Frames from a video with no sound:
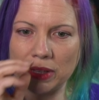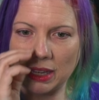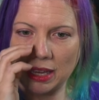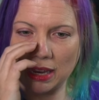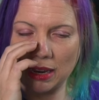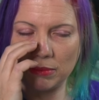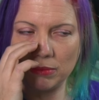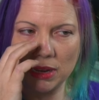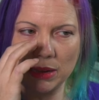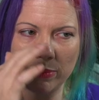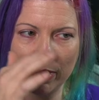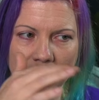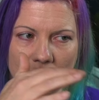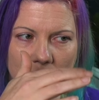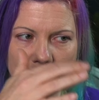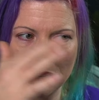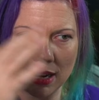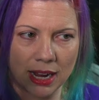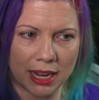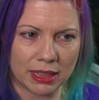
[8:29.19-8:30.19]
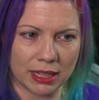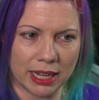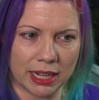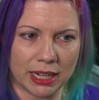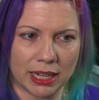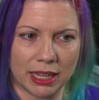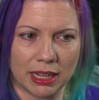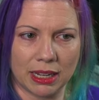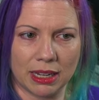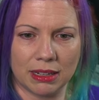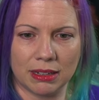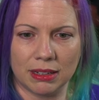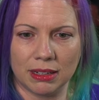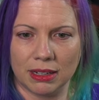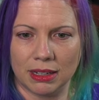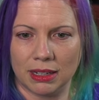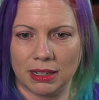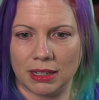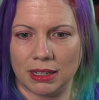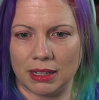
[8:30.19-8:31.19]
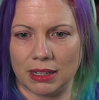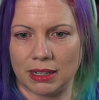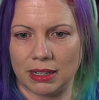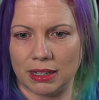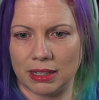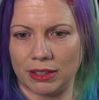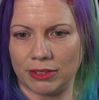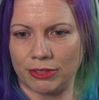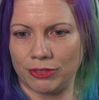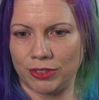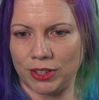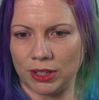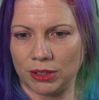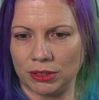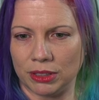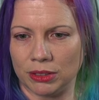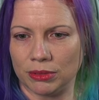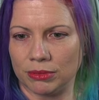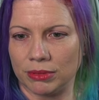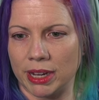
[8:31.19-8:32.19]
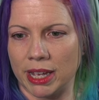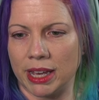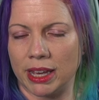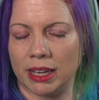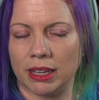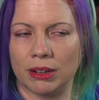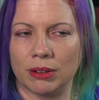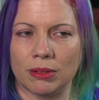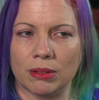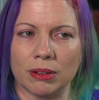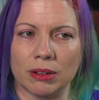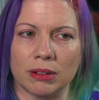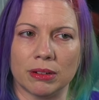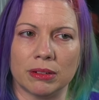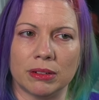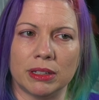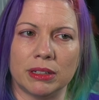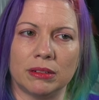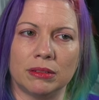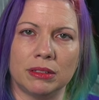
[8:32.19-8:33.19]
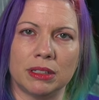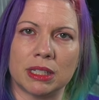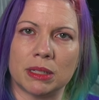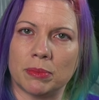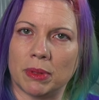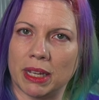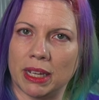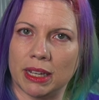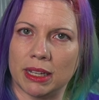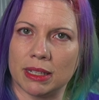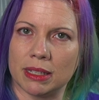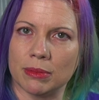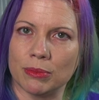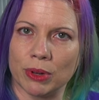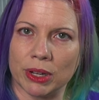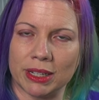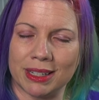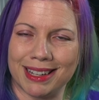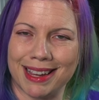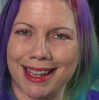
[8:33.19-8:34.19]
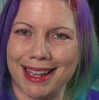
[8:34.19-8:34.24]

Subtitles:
And maybe it'll highlight it, the field in red, or it'll display some red